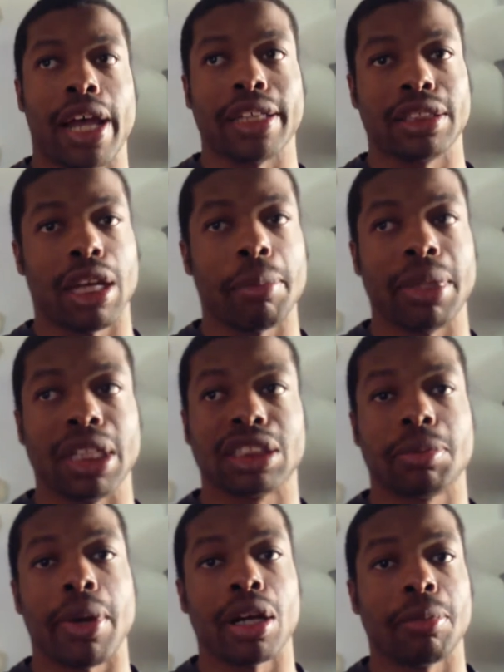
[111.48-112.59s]
I, I've been
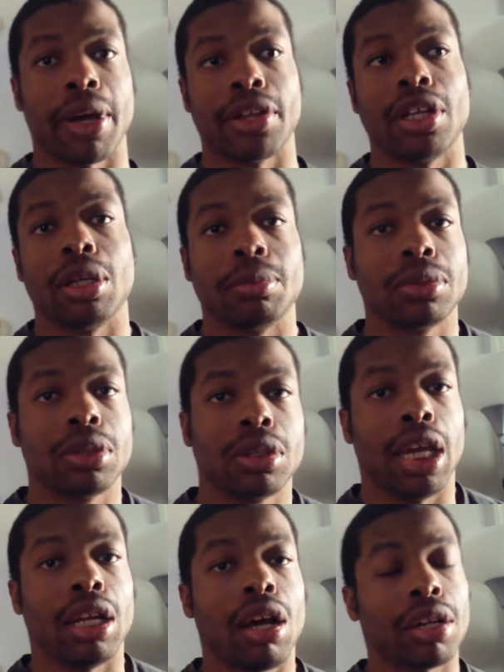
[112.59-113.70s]
inspired by them.
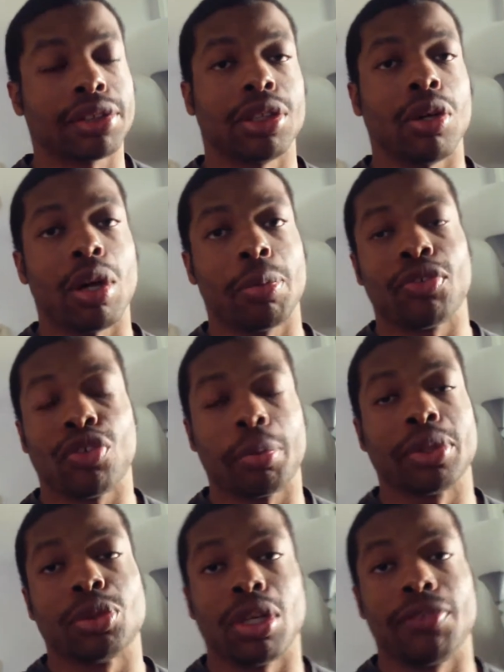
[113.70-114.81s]
And also L P
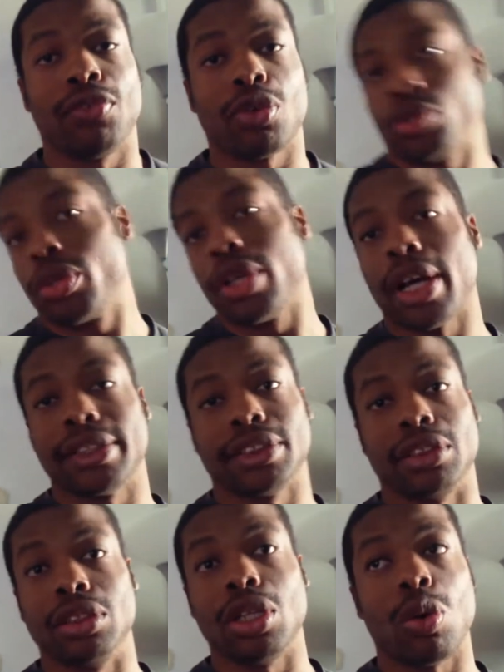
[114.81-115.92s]
Ripper twenty-four, you
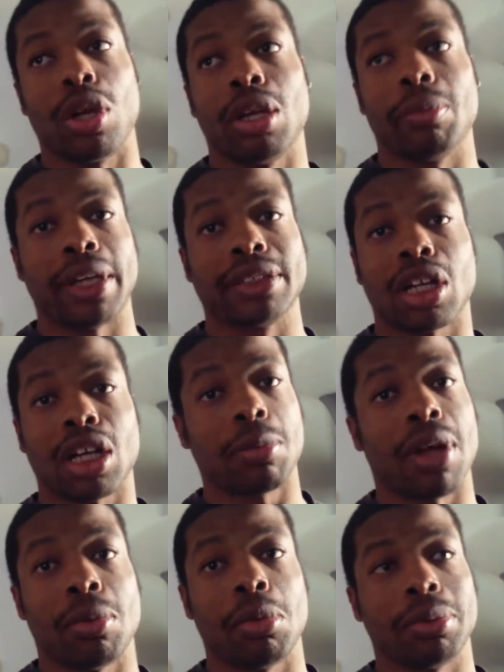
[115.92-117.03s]
guys know him. I talk
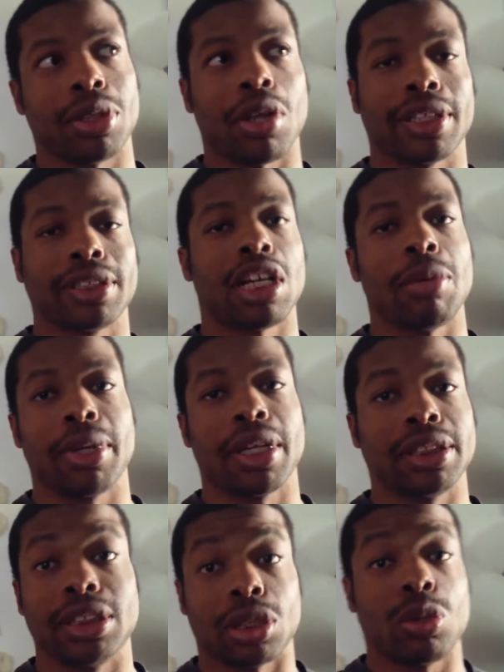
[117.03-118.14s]
about him almost all the time
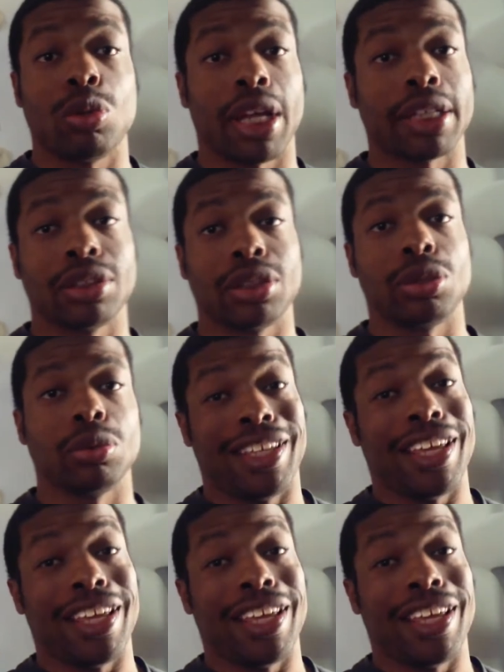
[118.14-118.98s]
because he's a cool-ass dude.